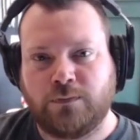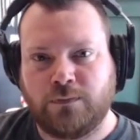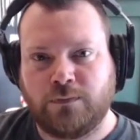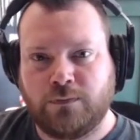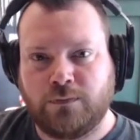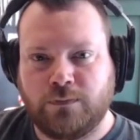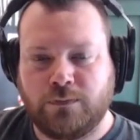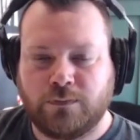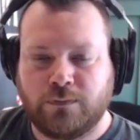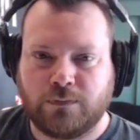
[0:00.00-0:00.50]

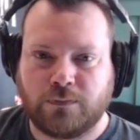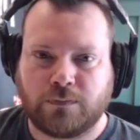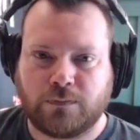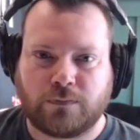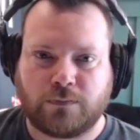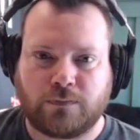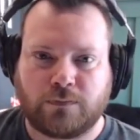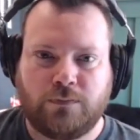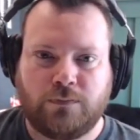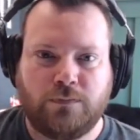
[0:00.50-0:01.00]

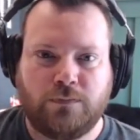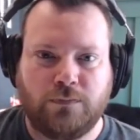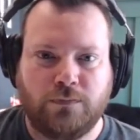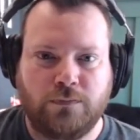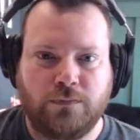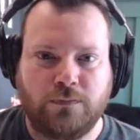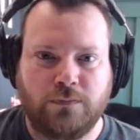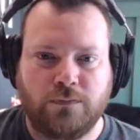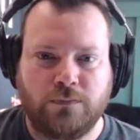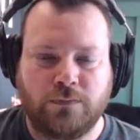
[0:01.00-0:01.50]

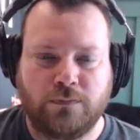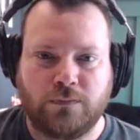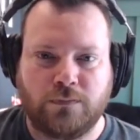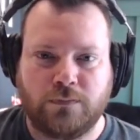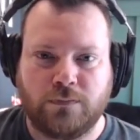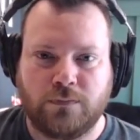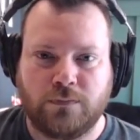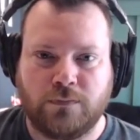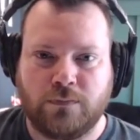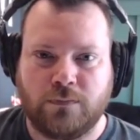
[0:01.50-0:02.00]

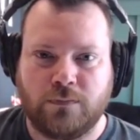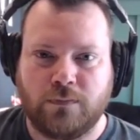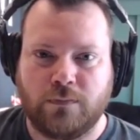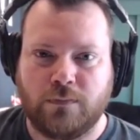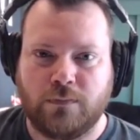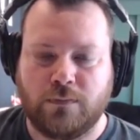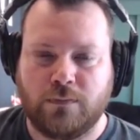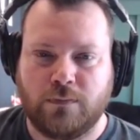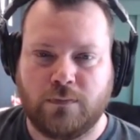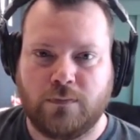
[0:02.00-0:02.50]

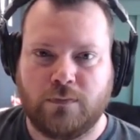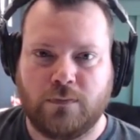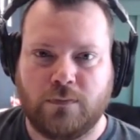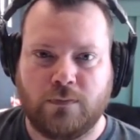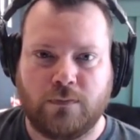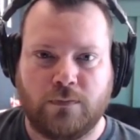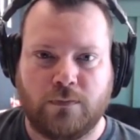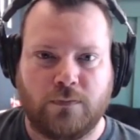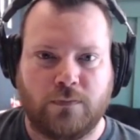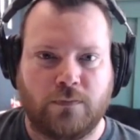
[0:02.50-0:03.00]

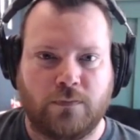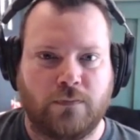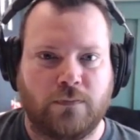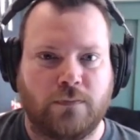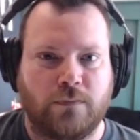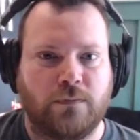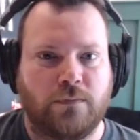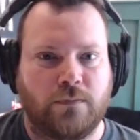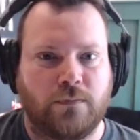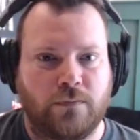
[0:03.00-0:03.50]

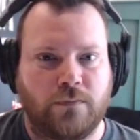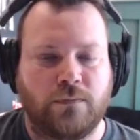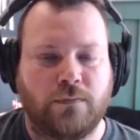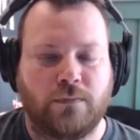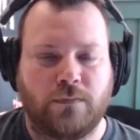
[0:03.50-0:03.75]
The person shown says nothing.